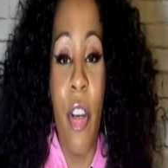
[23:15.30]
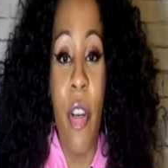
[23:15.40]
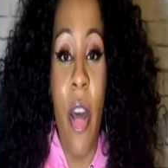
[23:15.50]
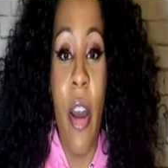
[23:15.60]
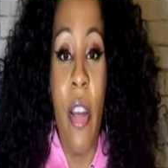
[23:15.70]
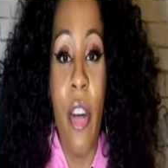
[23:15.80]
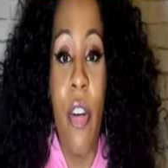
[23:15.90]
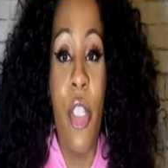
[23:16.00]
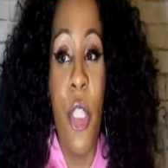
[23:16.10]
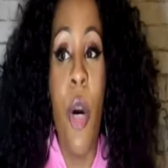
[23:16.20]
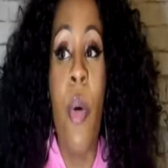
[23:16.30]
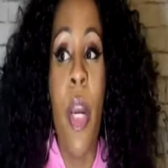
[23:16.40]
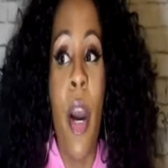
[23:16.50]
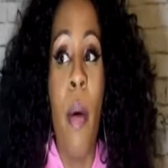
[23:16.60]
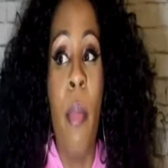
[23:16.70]
you're not you're
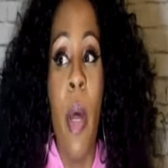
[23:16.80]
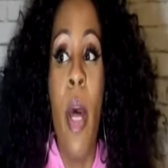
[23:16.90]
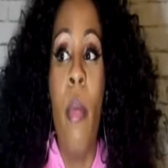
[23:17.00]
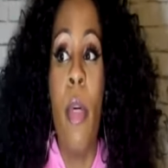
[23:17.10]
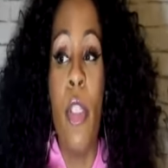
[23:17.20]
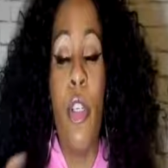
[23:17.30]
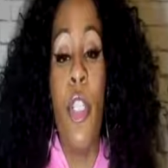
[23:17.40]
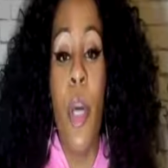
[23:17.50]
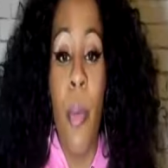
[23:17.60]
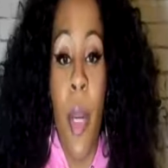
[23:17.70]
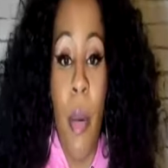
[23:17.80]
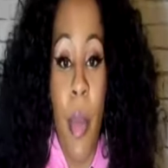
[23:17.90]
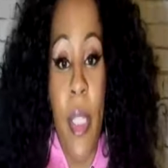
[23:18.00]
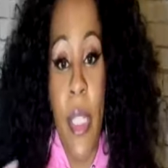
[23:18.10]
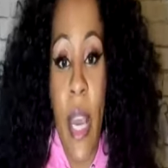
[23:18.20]
showing up but you're showing up
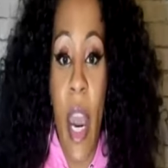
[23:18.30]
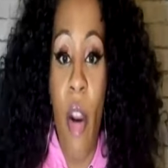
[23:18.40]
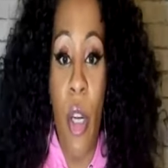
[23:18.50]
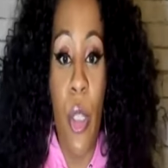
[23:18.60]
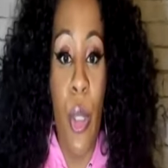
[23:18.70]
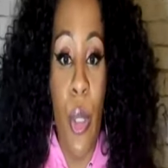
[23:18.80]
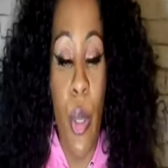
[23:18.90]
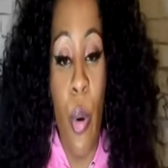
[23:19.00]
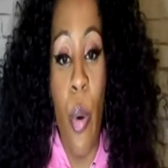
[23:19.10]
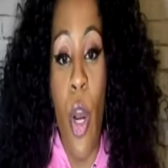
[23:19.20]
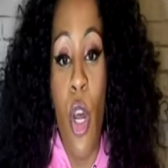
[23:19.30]
as the character so